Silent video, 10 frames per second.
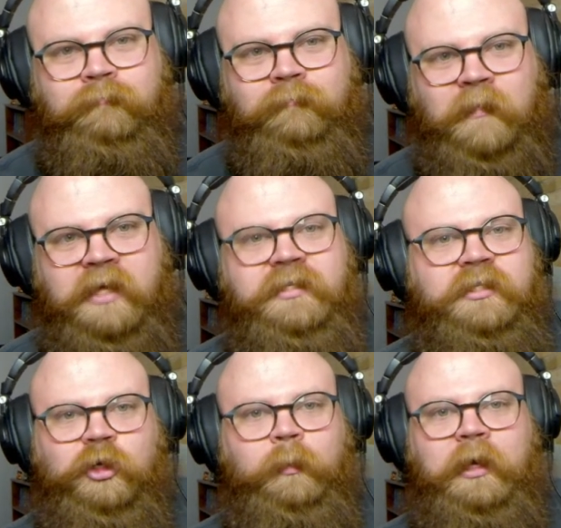I see
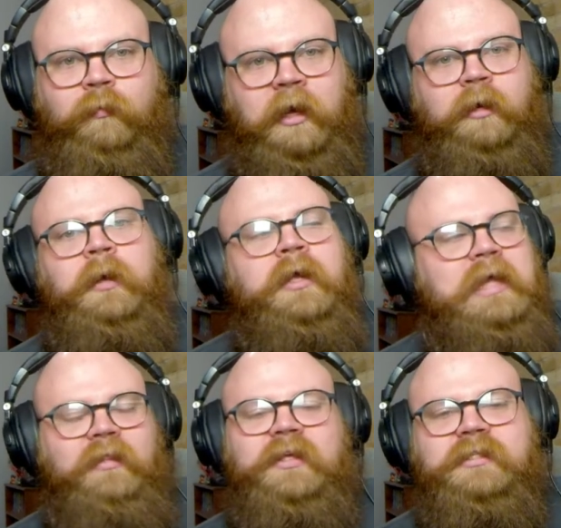so many random.
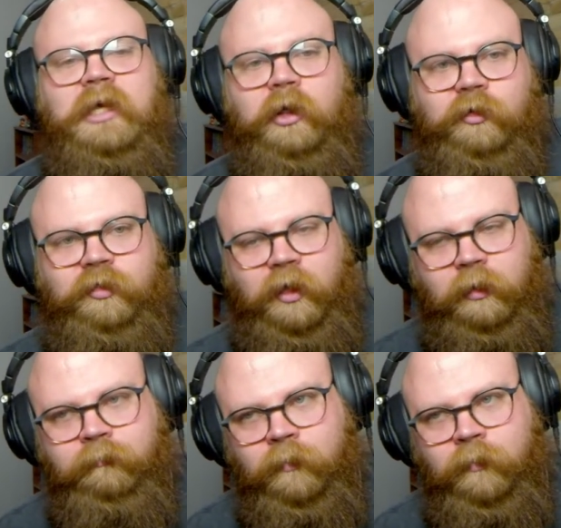Yeah, that's the other thing.